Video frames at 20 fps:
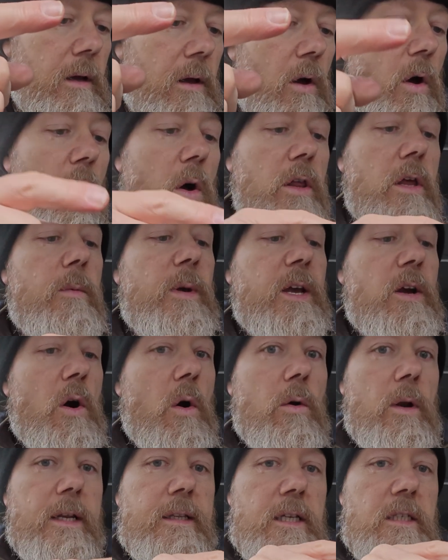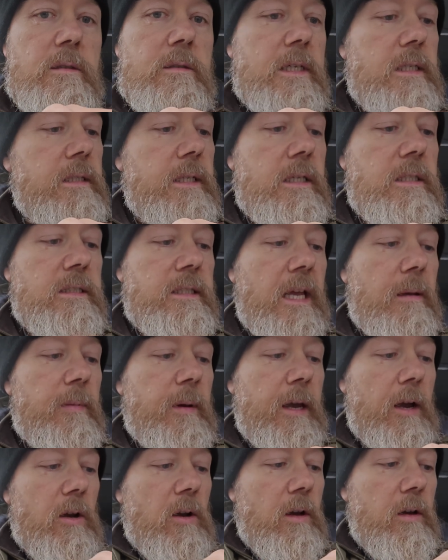Oh, there we go. It does say
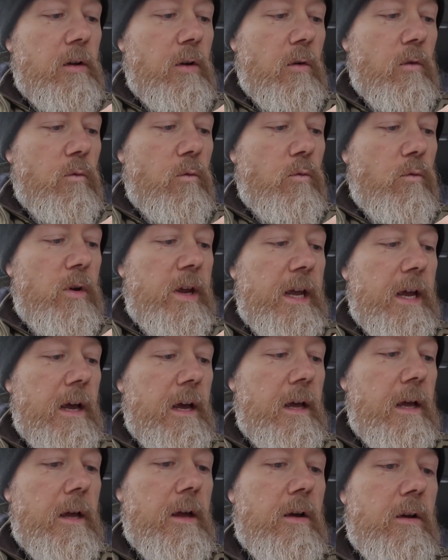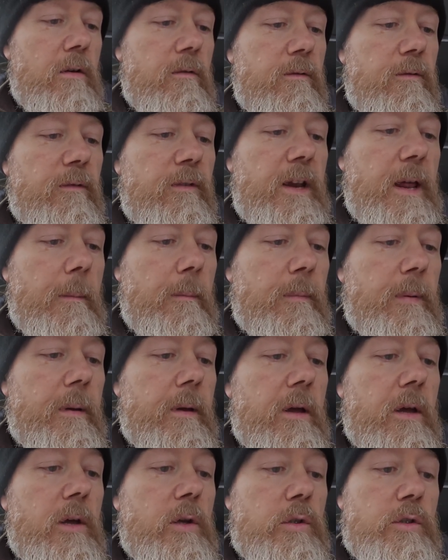by here, look, rear flip.
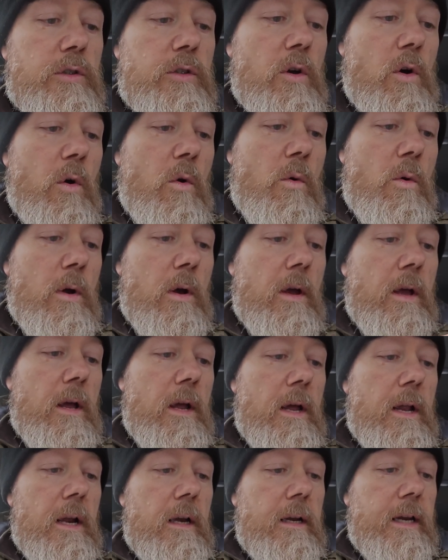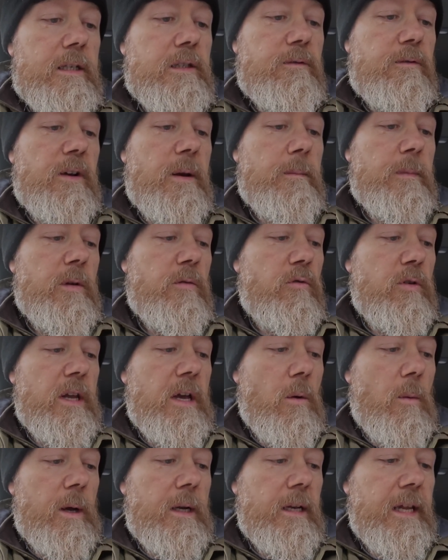So let's flip the
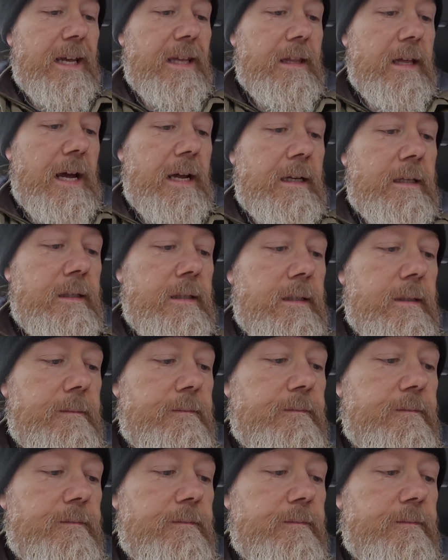rear one like that.